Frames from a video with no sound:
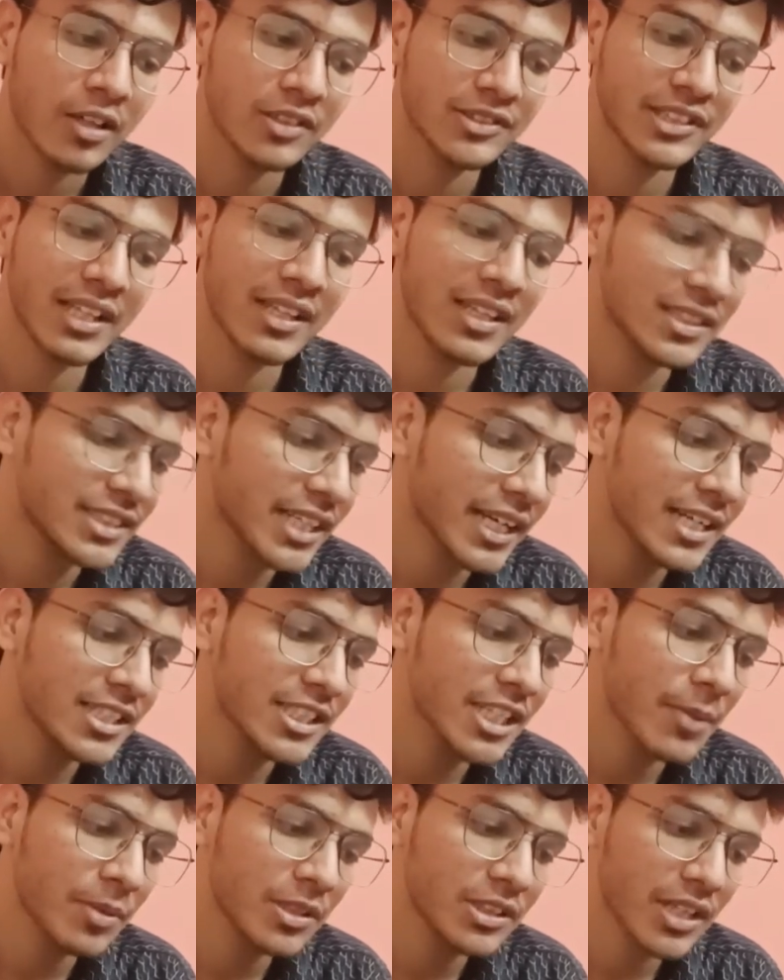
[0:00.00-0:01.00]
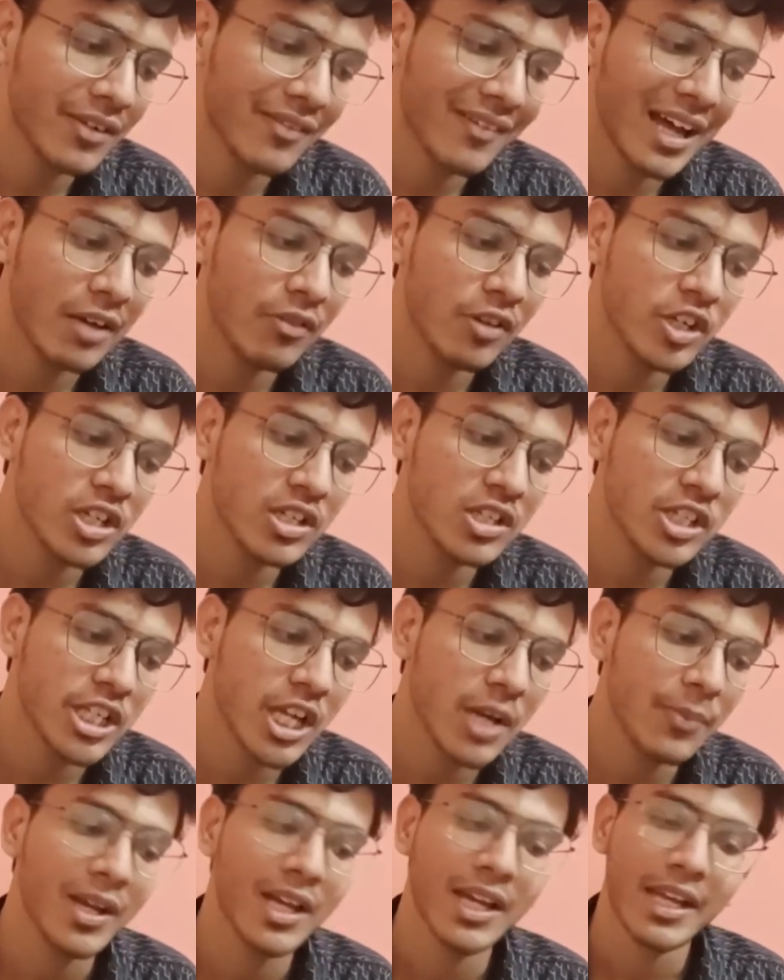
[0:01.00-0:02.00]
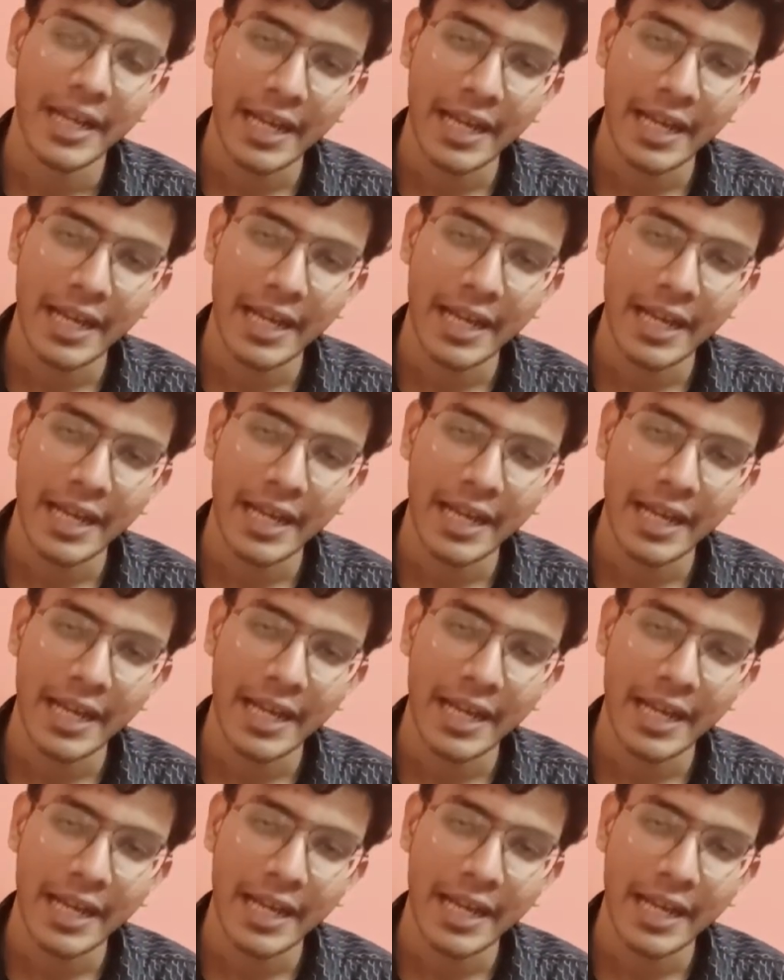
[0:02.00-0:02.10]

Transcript: So the second step is evaluation step.